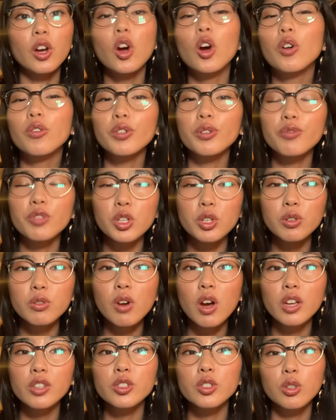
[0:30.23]
overview
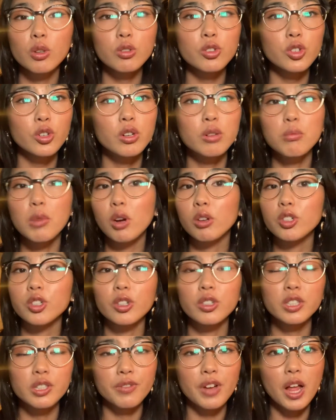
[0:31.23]
on social
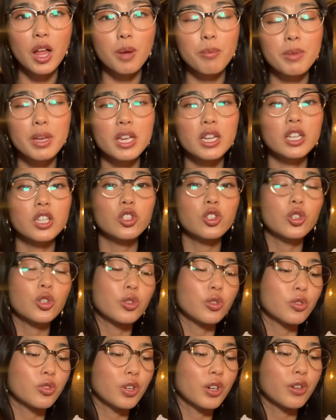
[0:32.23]
emotional development in
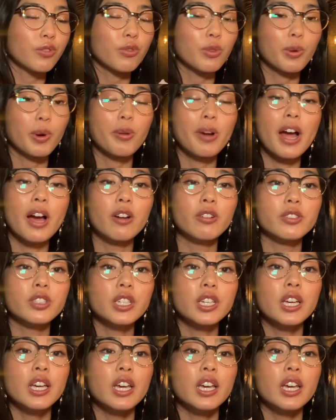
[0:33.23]
children from around